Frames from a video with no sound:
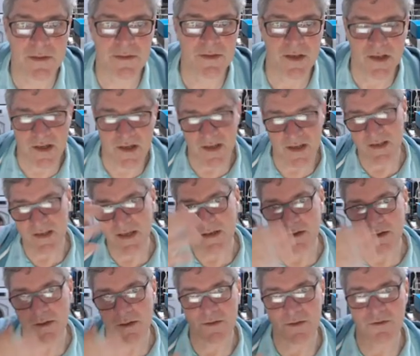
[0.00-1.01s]
to
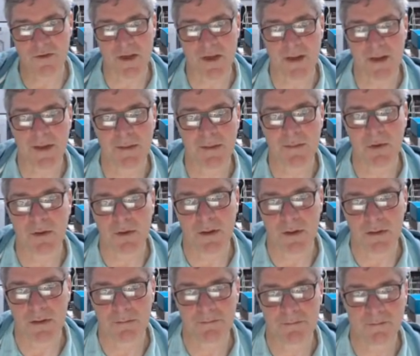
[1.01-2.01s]
continue the streaming
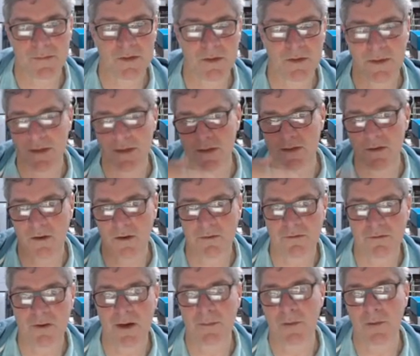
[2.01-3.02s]
model so in the
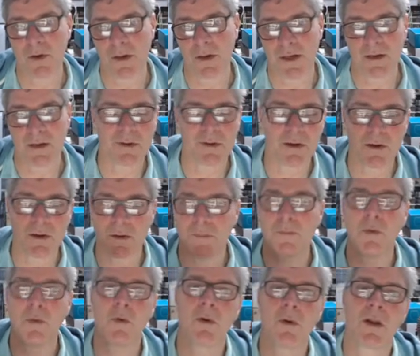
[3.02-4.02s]
software model it will look
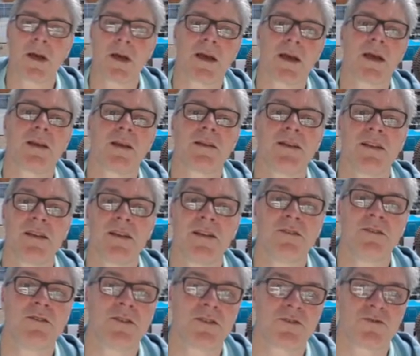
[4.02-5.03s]
more like a
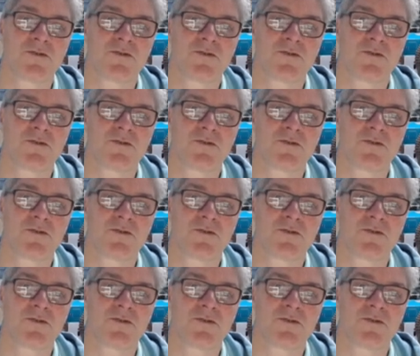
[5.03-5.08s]
continuous